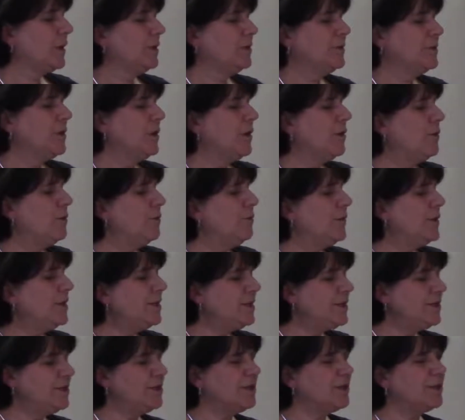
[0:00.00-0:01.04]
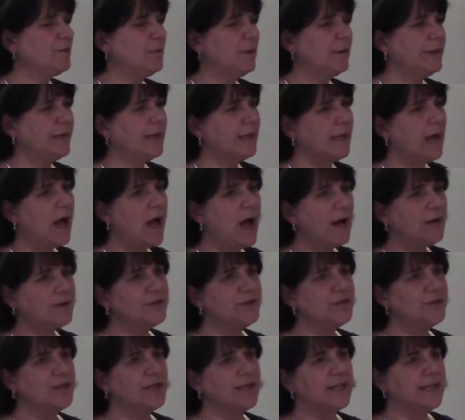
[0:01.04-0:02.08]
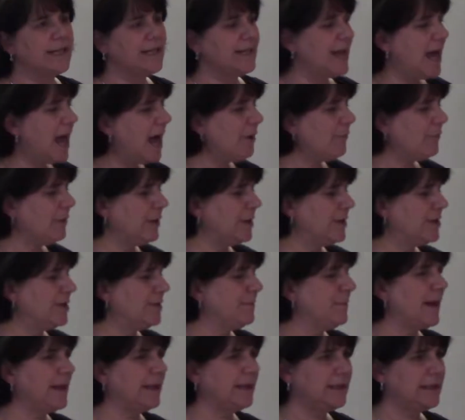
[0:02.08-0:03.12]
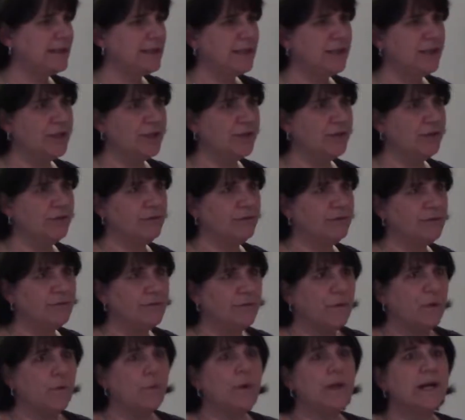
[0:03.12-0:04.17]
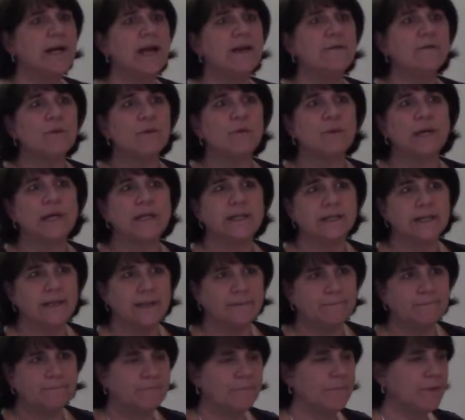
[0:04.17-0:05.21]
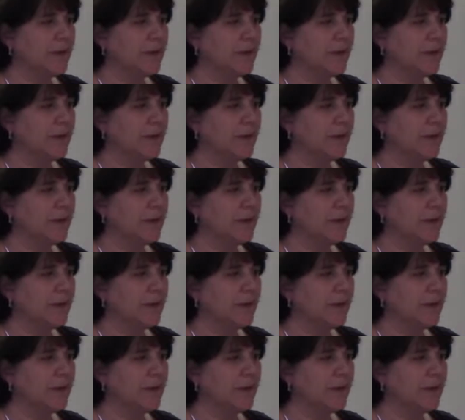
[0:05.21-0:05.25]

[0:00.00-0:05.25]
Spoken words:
So this is just when the oxygen cannot reach the body's tissues for whatever reason.